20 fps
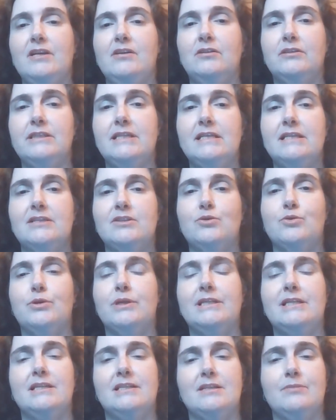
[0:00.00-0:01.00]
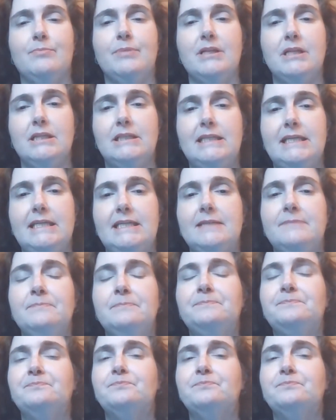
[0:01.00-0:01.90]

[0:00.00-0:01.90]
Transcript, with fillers: illness or a disability,